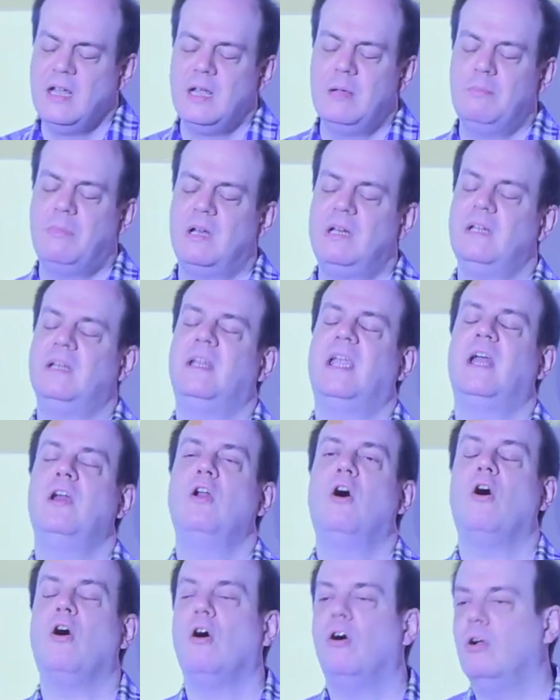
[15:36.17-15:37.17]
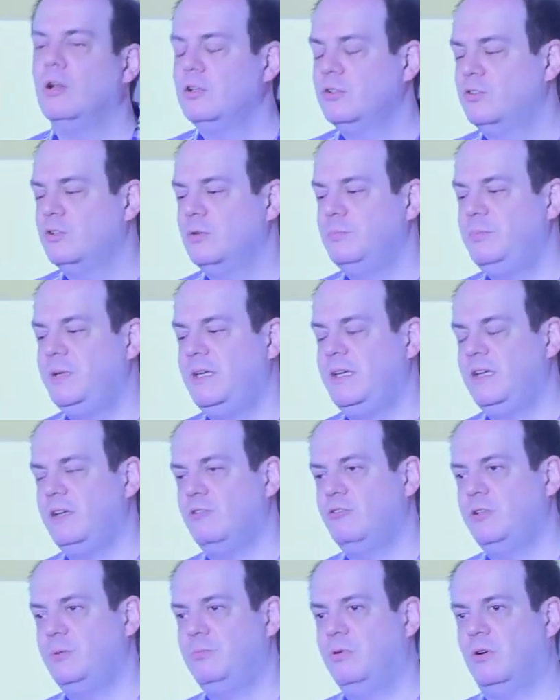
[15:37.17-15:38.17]
But it can also be
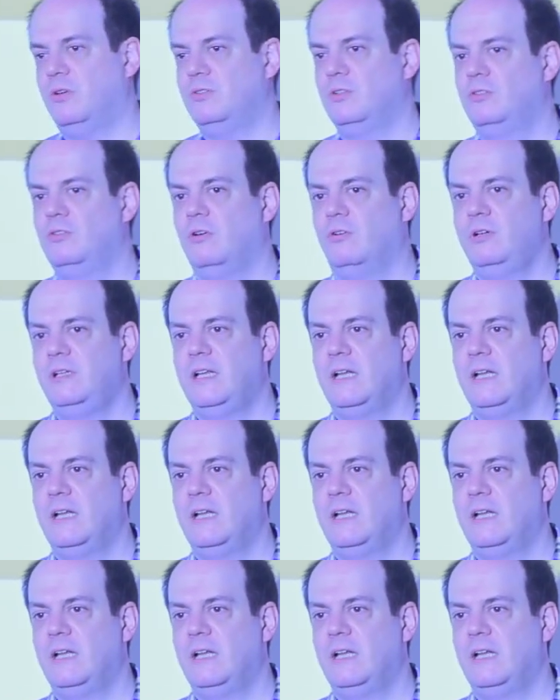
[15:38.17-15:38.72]
a repository